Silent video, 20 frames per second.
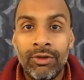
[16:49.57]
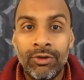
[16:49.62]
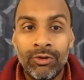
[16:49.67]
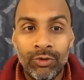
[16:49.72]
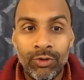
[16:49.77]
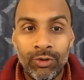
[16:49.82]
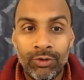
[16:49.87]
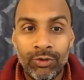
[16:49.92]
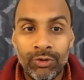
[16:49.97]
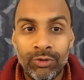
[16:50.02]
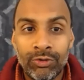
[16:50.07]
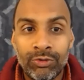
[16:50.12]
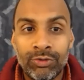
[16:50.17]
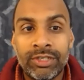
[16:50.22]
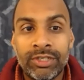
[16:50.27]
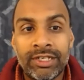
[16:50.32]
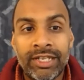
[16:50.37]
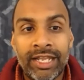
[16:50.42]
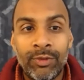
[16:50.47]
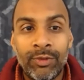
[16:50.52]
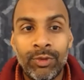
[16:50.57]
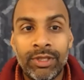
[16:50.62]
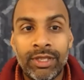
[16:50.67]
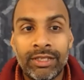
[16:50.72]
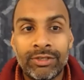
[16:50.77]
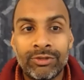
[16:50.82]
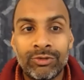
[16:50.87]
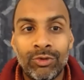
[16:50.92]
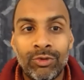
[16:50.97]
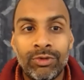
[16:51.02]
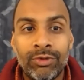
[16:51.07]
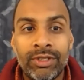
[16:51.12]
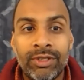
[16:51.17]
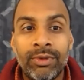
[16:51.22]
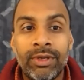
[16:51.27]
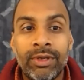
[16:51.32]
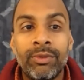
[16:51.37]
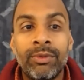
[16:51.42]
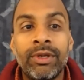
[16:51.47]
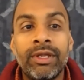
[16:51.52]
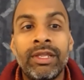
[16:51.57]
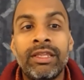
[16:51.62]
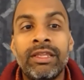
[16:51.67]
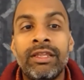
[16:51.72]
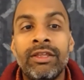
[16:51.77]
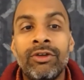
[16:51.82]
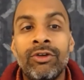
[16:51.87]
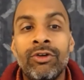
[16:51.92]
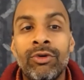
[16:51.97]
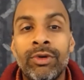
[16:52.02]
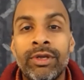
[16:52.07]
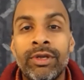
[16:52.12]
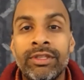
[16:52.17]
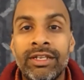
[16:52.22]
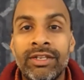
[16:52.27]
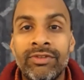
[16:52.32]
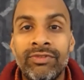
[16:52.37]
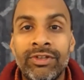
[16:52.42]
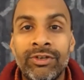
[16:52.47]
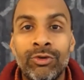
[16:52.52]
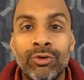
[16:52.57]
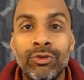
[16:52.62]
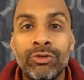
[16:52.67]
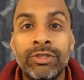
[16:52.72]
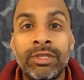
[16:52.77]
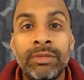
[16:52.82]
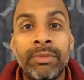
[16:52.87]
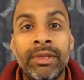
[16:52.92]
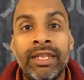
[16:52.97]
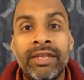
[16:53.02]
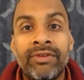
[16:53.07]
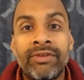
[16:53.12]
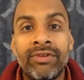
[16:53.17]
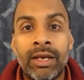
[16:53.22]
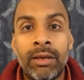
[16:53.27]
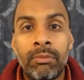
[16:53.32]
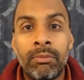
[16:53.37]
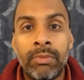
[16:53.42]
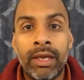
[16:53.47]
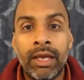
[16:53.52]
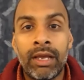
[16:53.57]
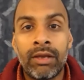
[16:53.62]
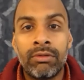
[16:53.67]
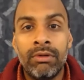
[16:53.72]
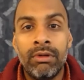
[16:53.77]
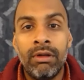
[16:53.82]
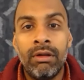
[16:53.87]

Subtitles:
No, he should stay with us only. Where is he going? Then if he goes, he may never come back.